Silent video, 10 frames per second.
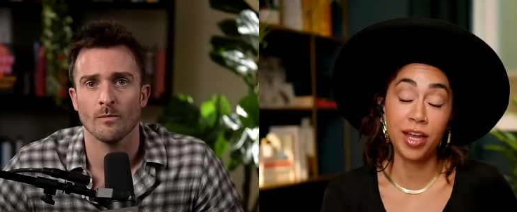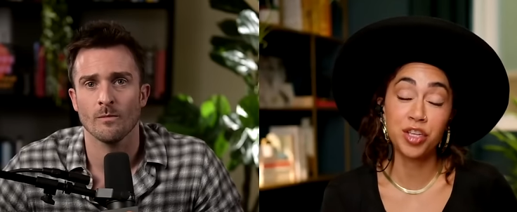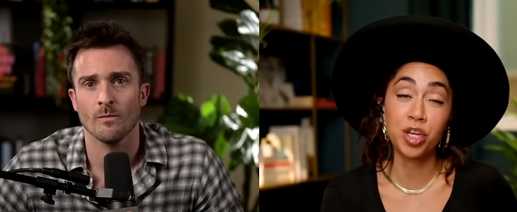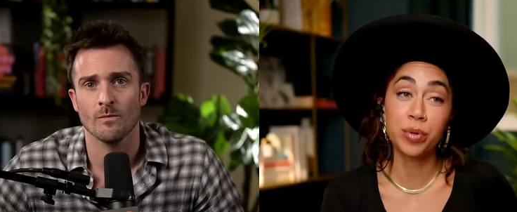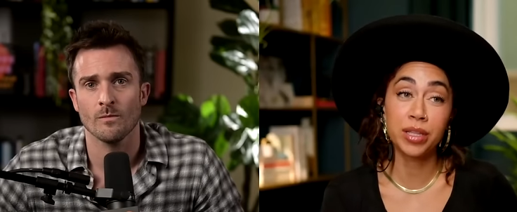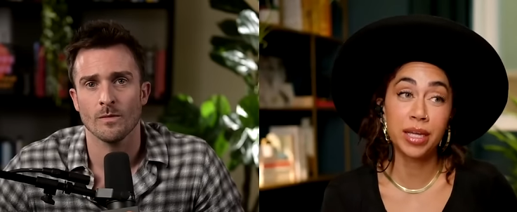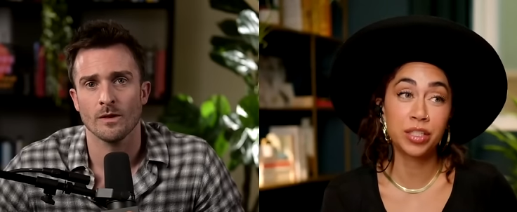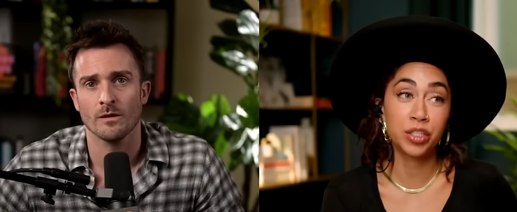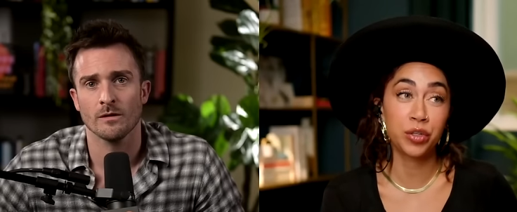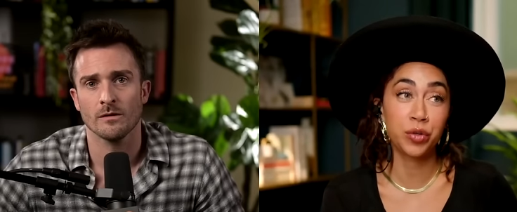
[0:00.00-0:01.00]
Speaker 1: I interpreted
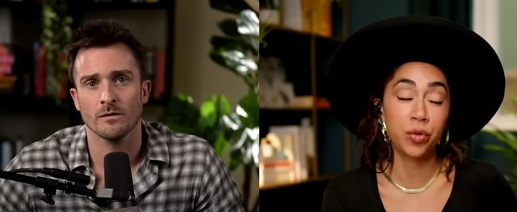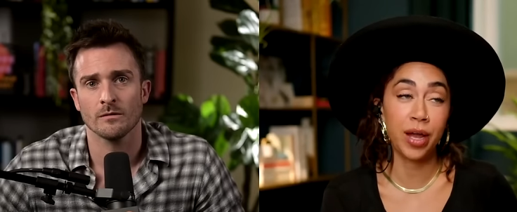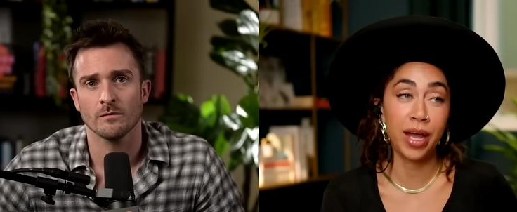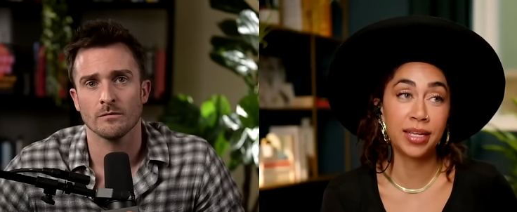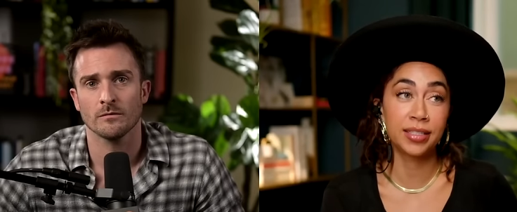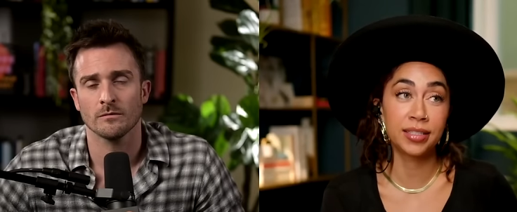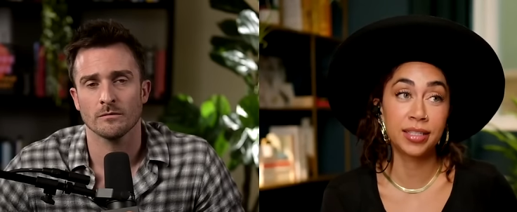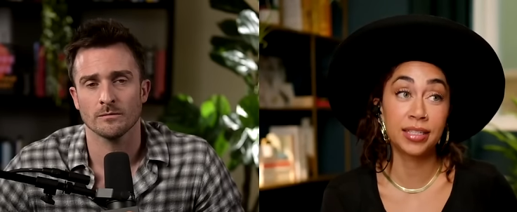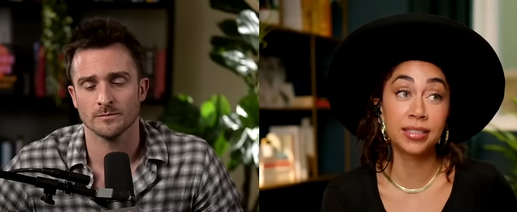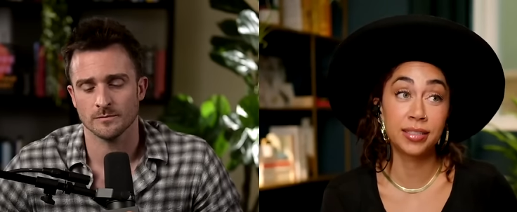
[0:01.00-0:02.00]
that too
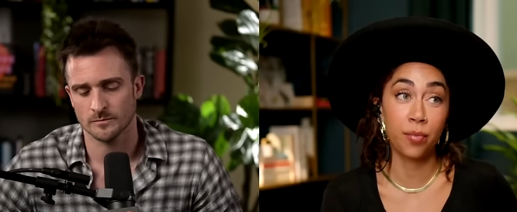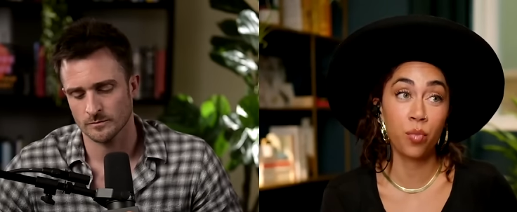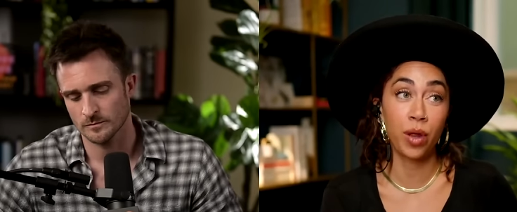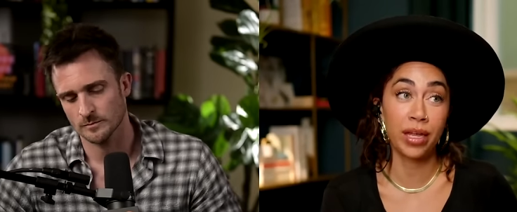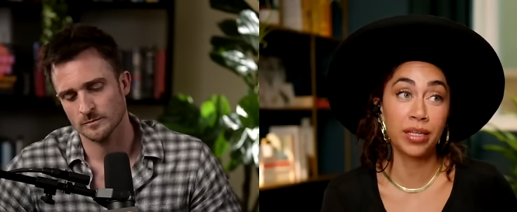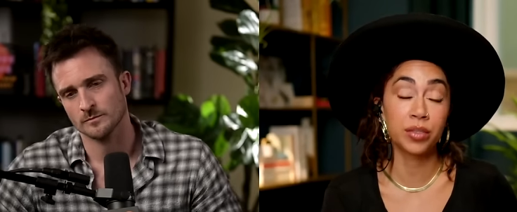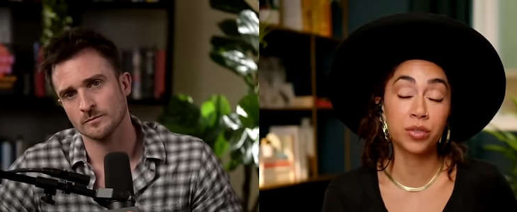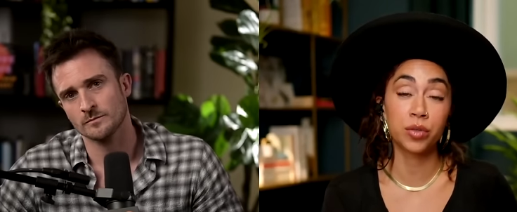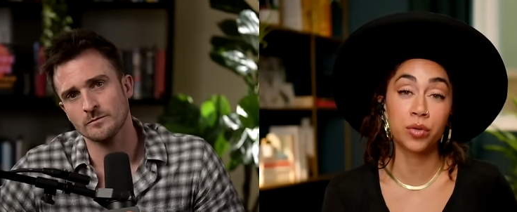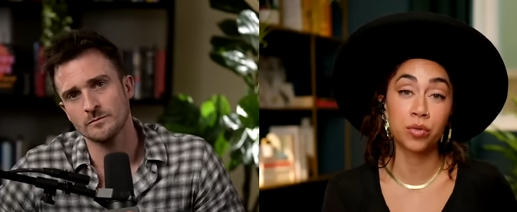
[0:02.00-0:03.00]
as in some
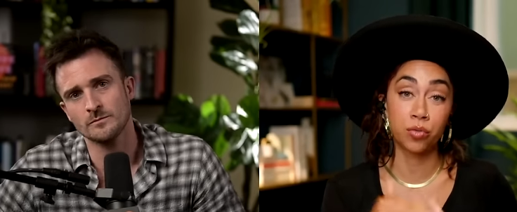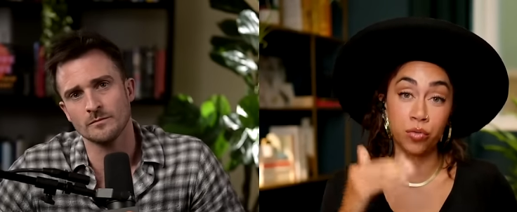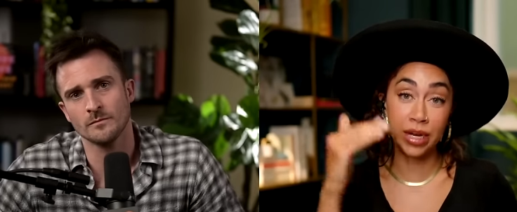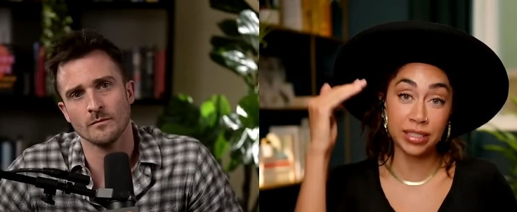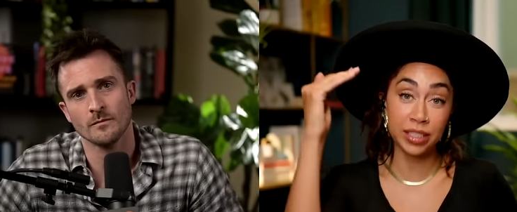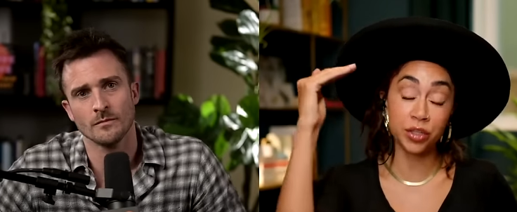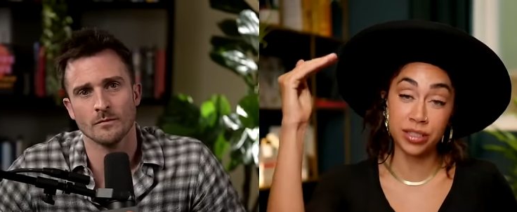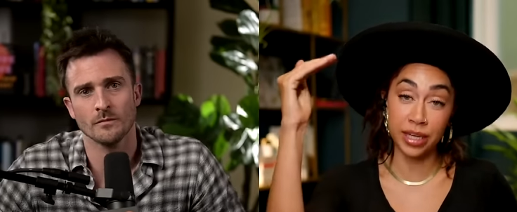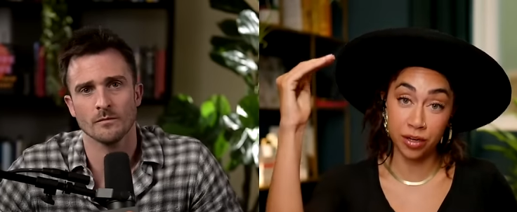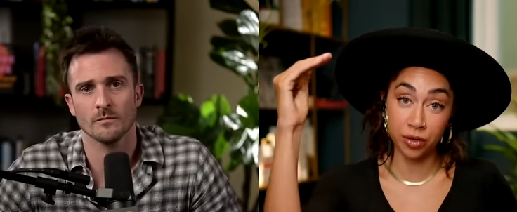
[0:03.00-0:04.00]
ways raising
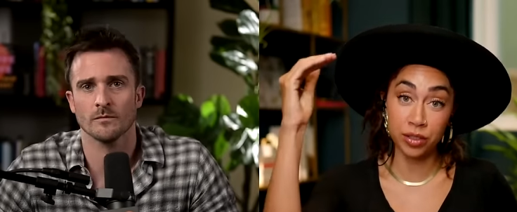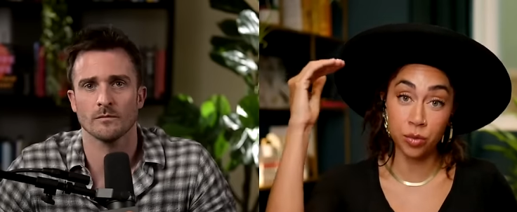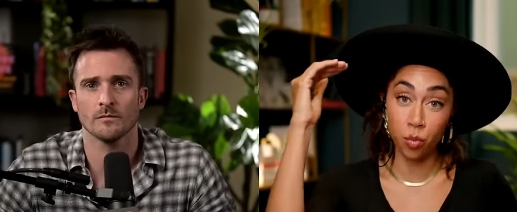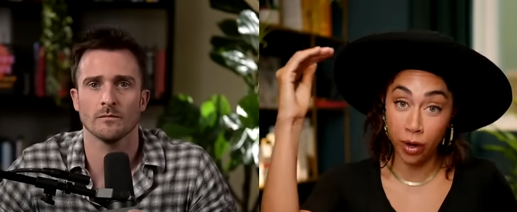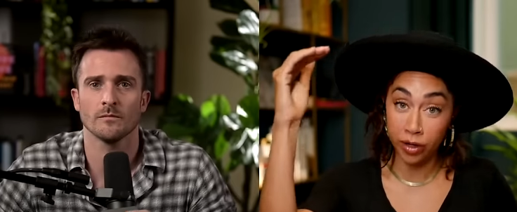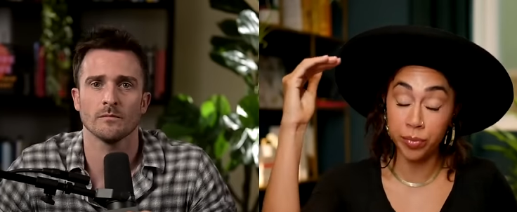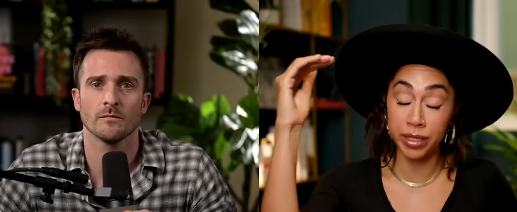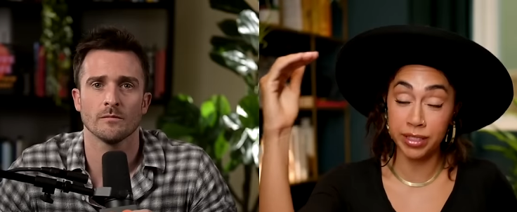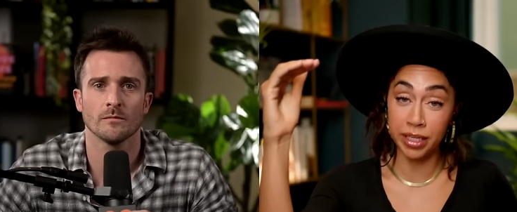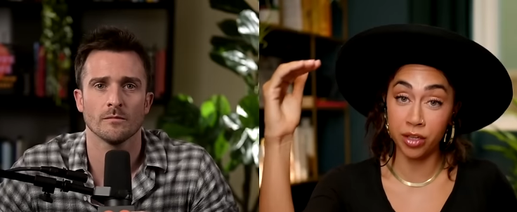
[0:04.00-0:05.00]
your standards in one
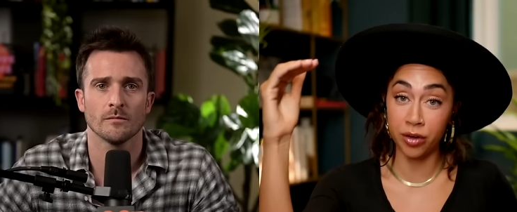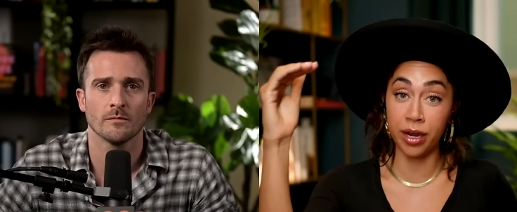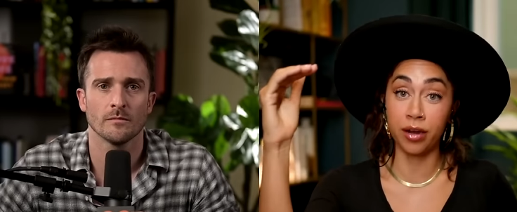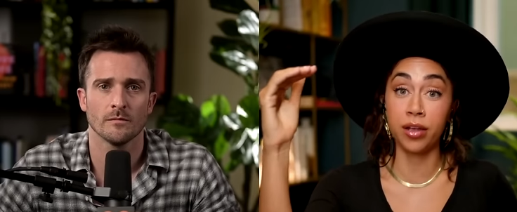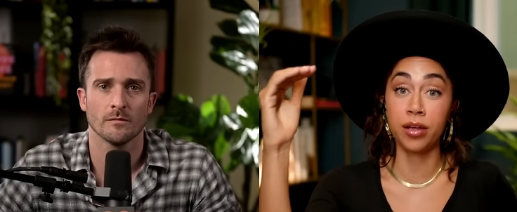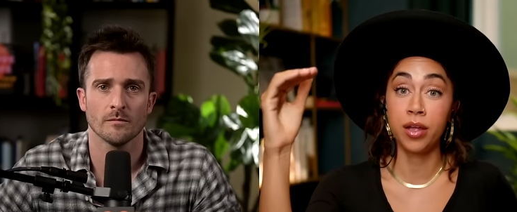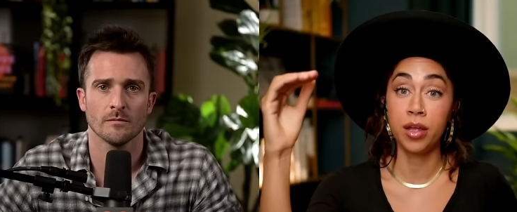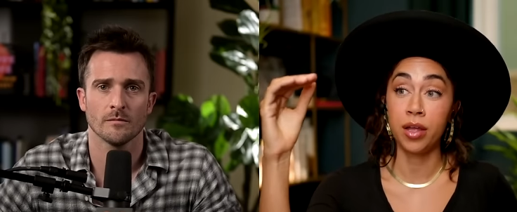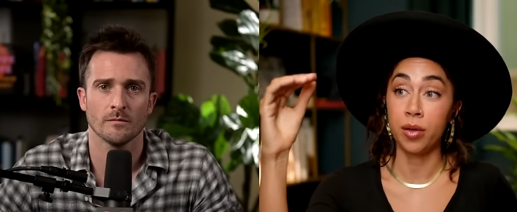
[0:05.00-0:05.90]
particular area,